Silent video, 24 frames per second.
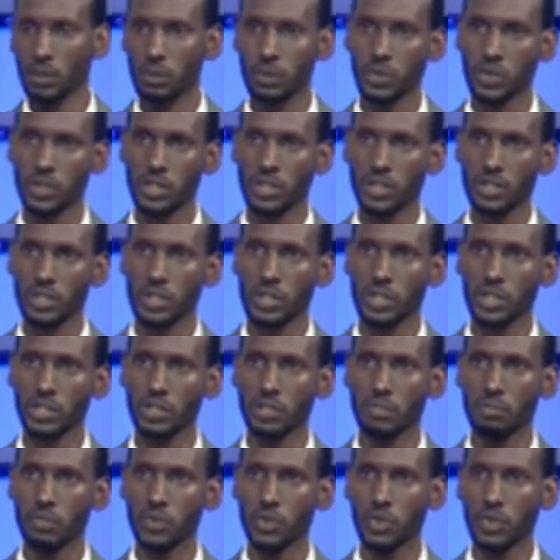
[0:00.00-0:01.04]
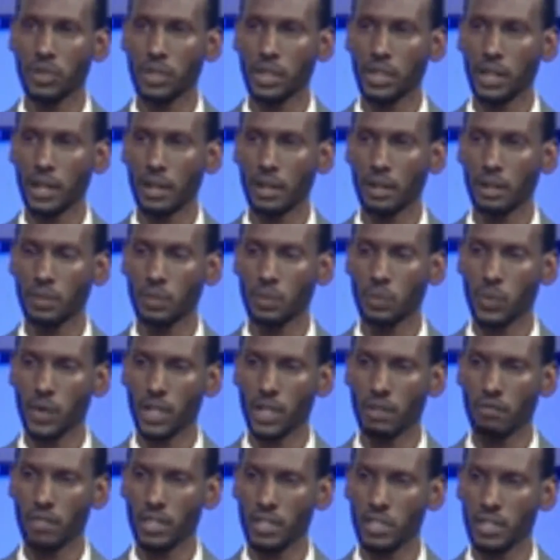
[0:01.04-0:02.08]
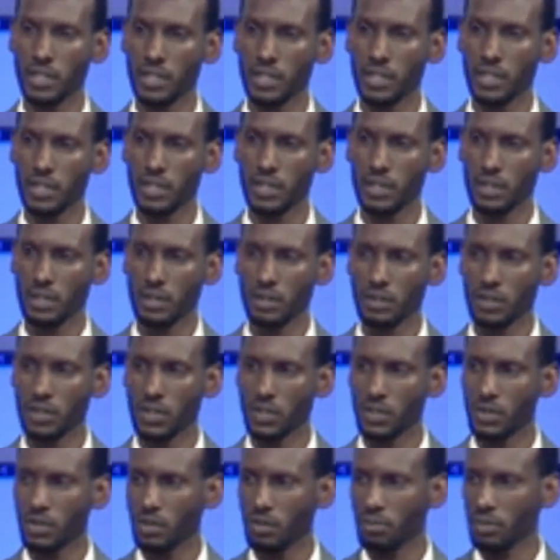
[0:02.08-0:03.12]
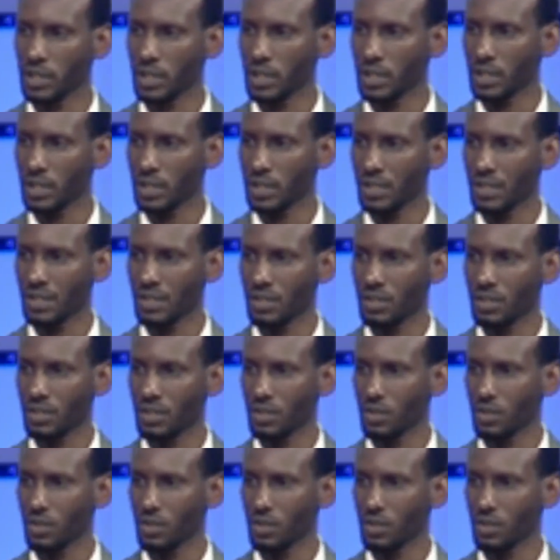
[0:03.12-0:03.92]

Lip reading: just touched upon, and we have actually seen considerable success,